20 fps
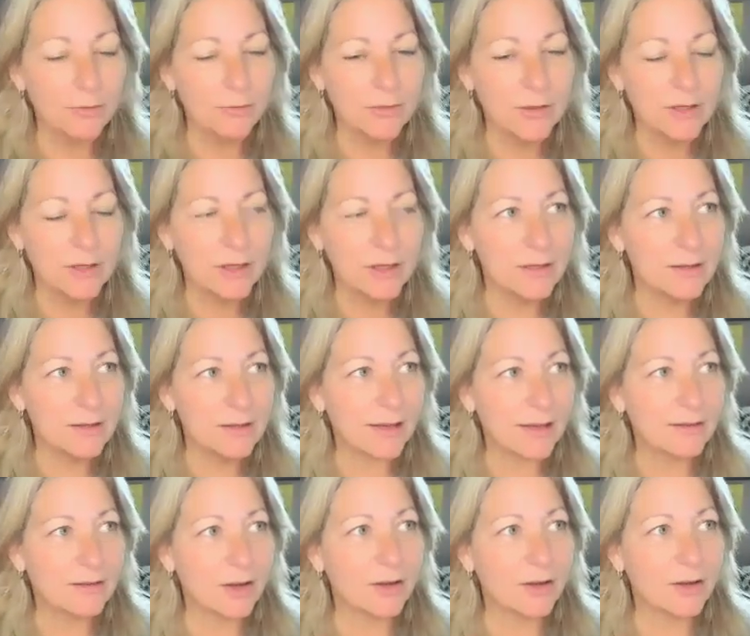
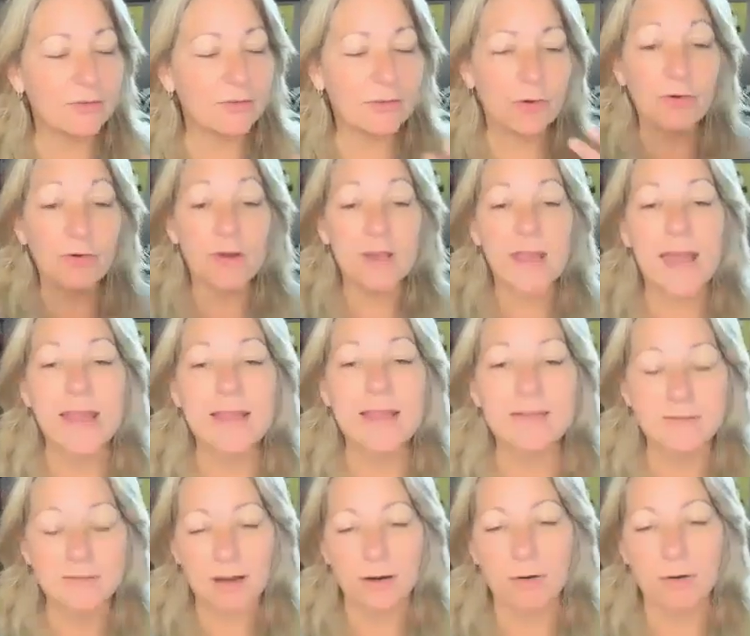that kind of
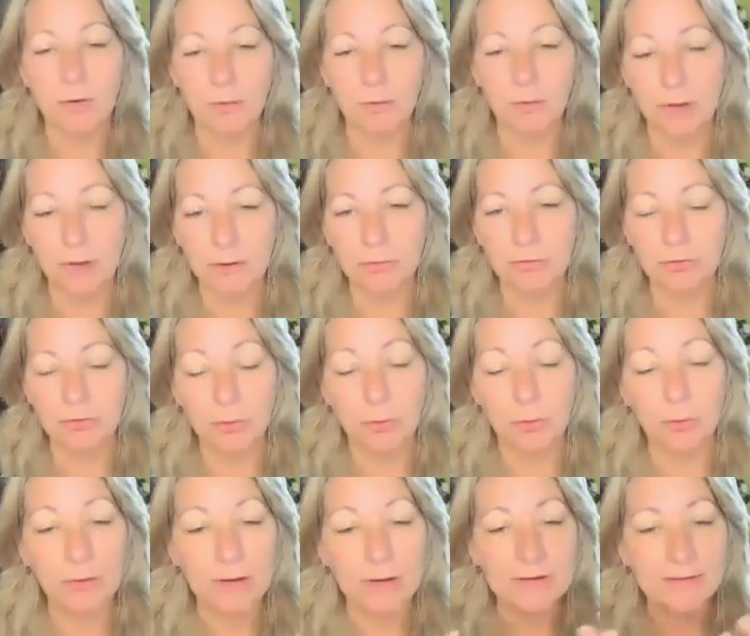creates our
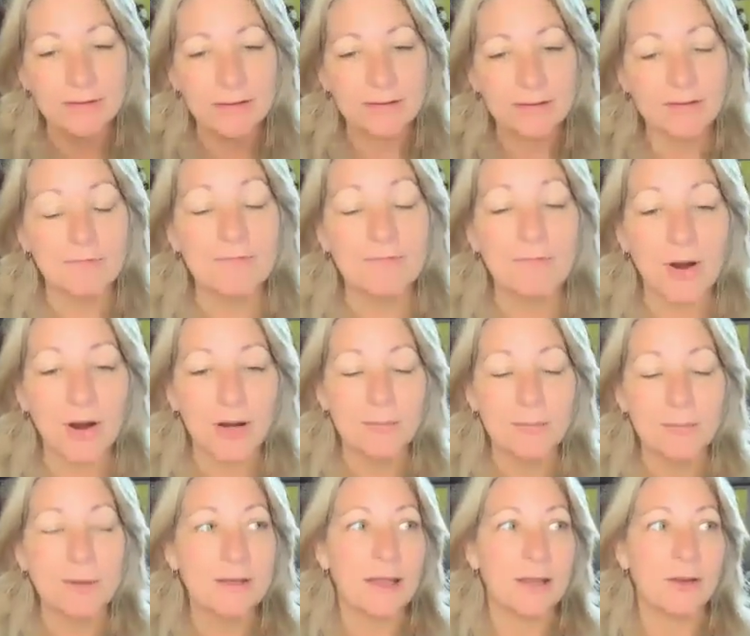stories, this
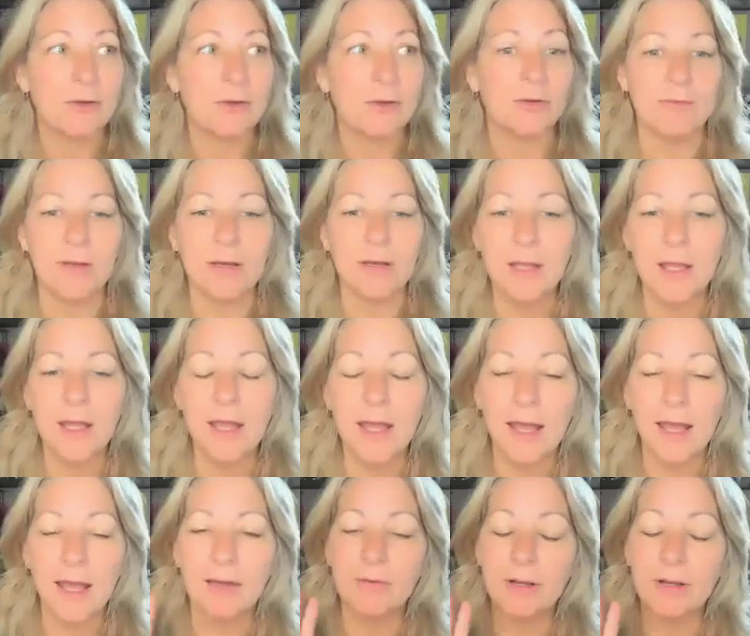environment that you live in,
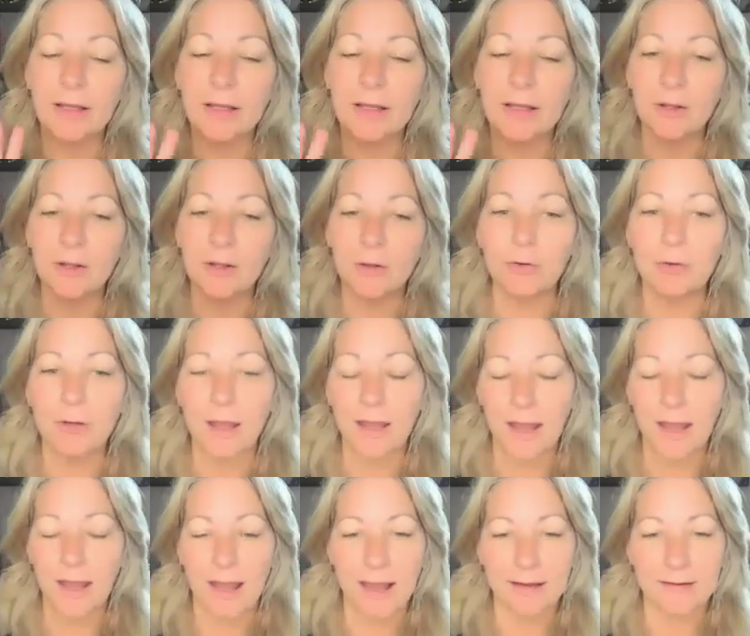and really look
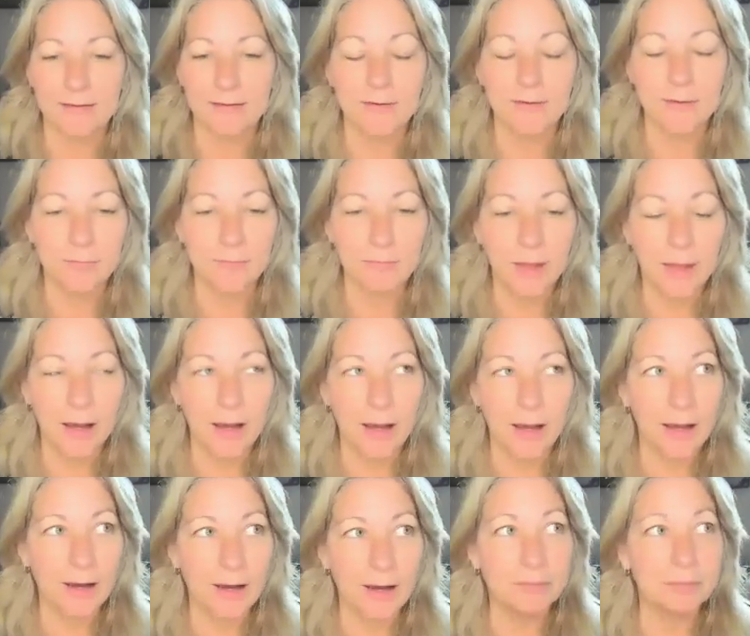at
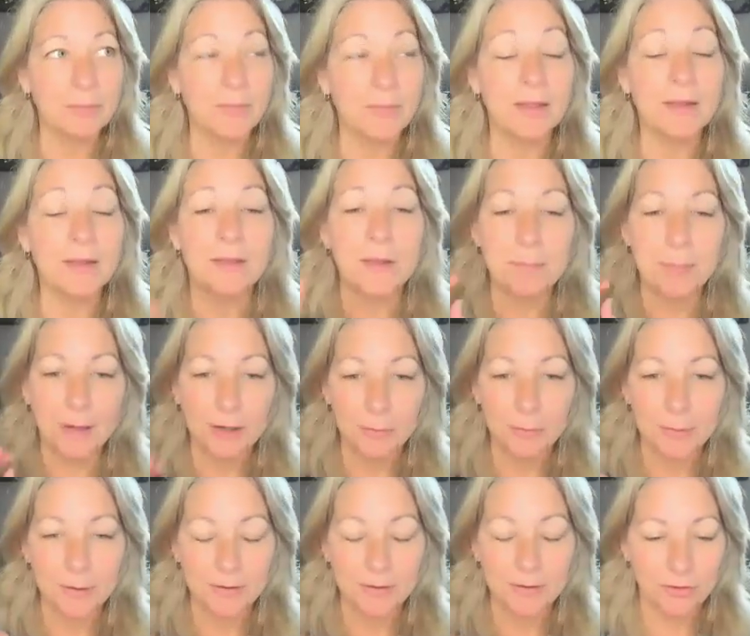the bigger
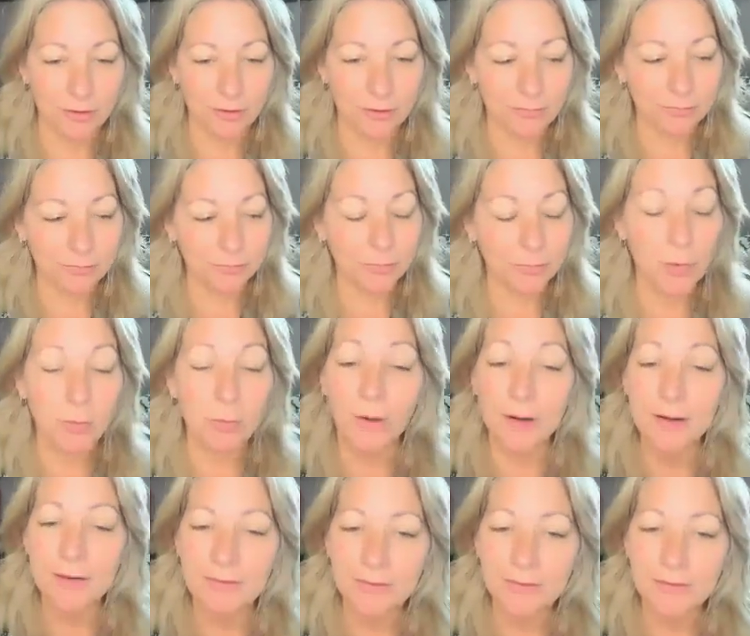picture.
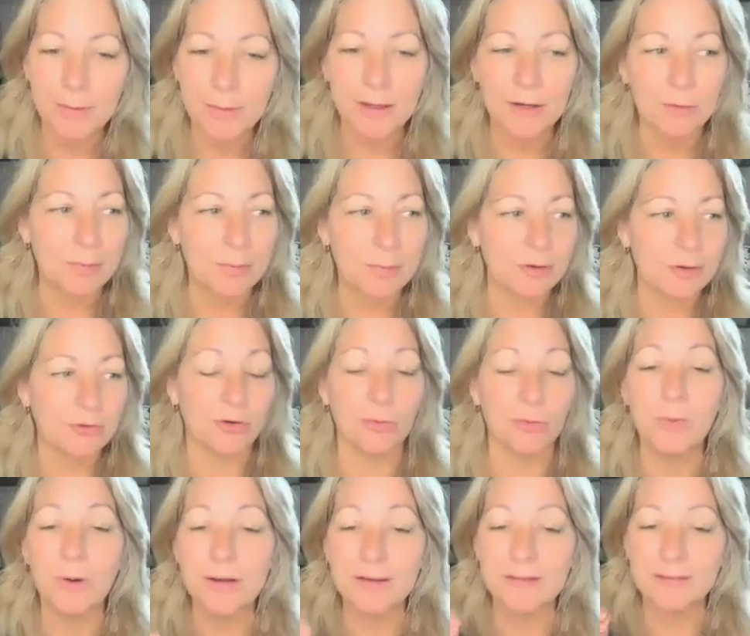What is the bigger
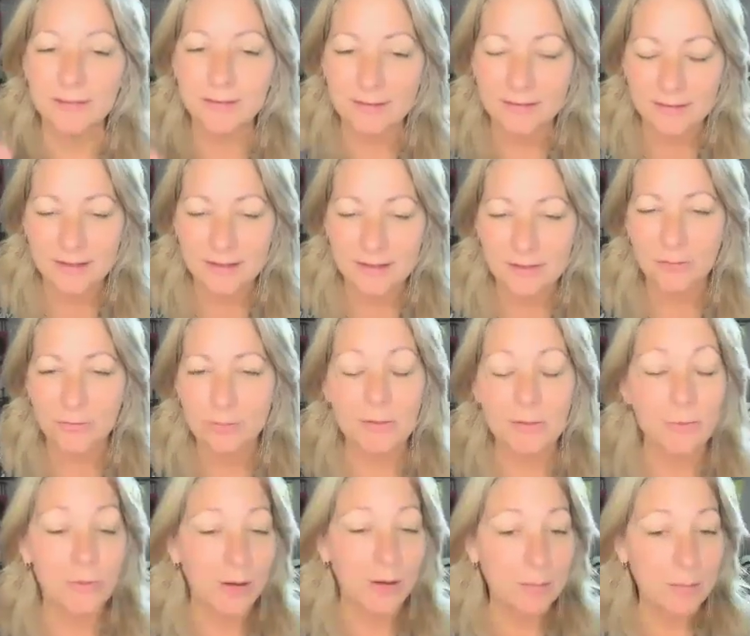picture? What does this teach me?
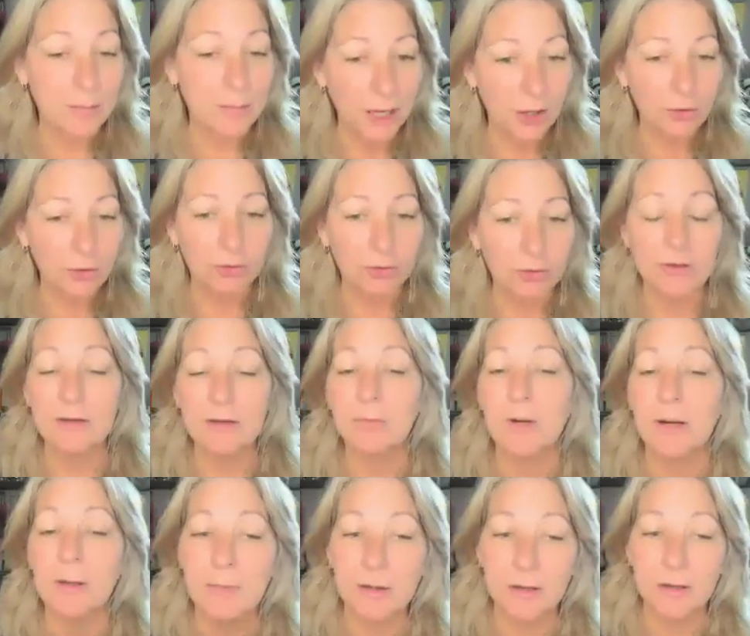What am I learning?
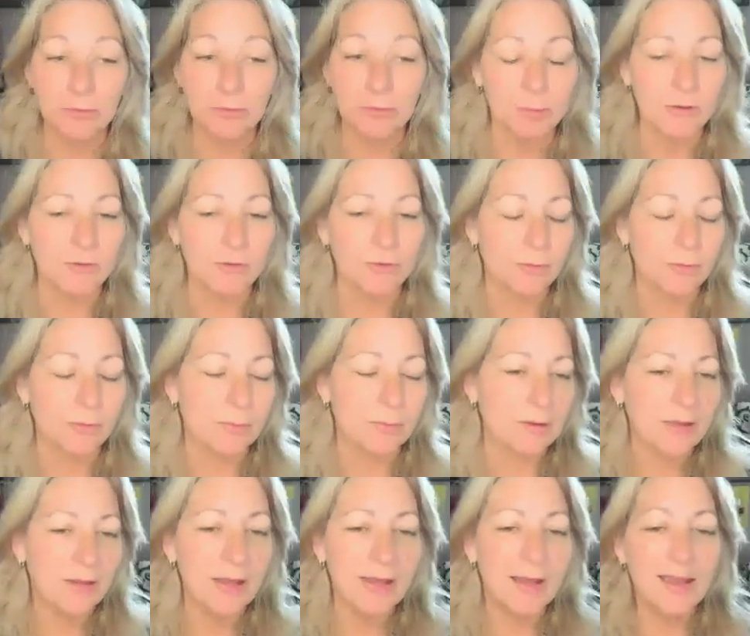What am I experiencing from
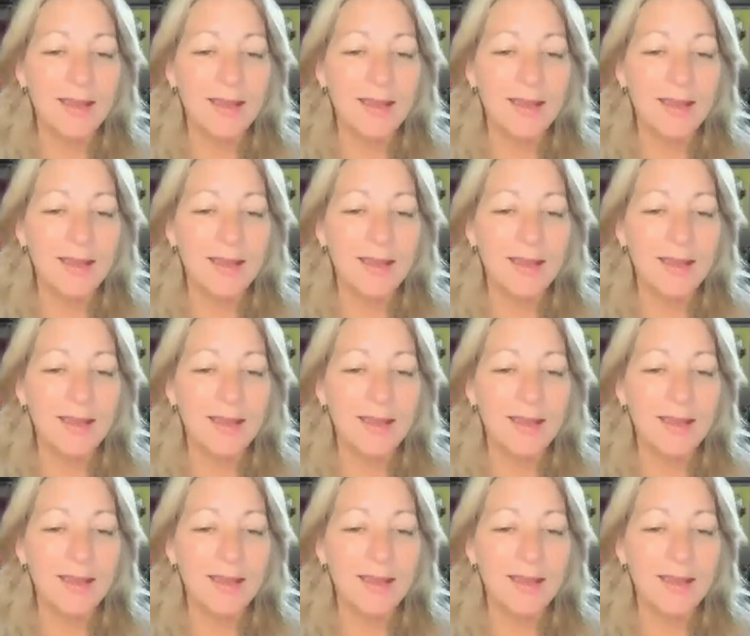this?